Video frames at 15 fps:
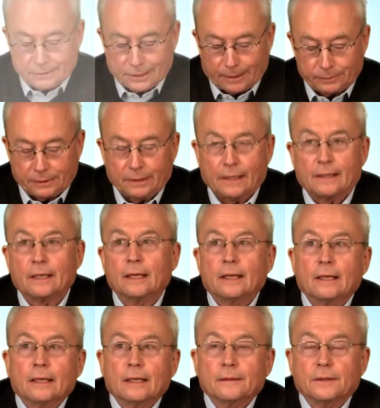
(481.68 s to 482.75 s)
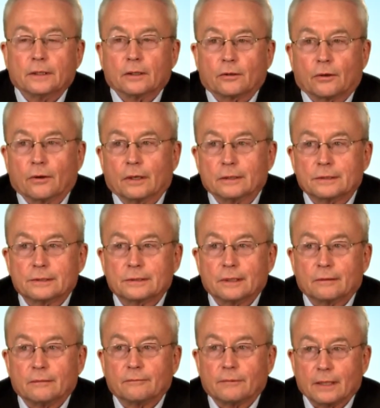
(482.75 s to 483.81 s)
something that occurs
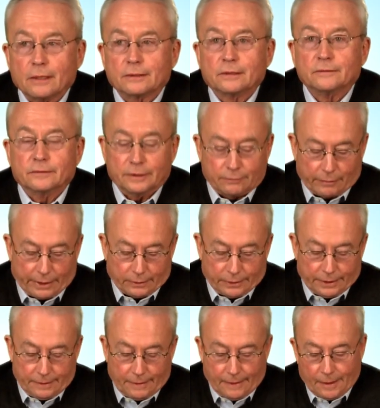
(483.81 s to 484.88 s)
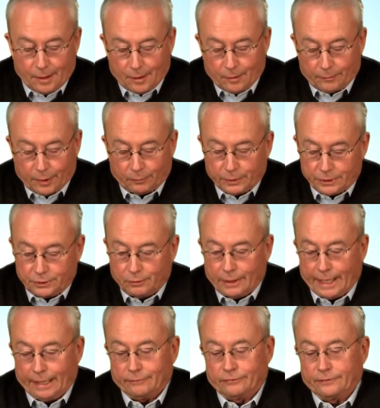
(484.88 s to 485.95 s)
relatively rarely, but we do
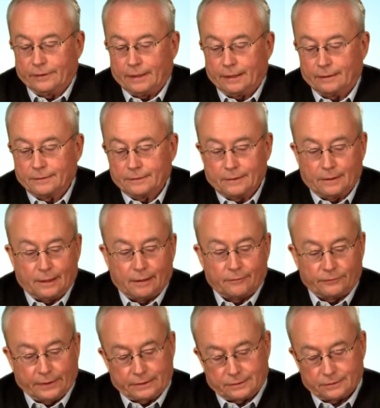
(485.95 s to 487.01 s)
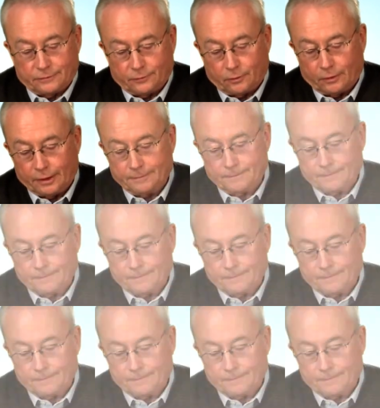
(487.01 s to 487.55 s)
have fixes for it.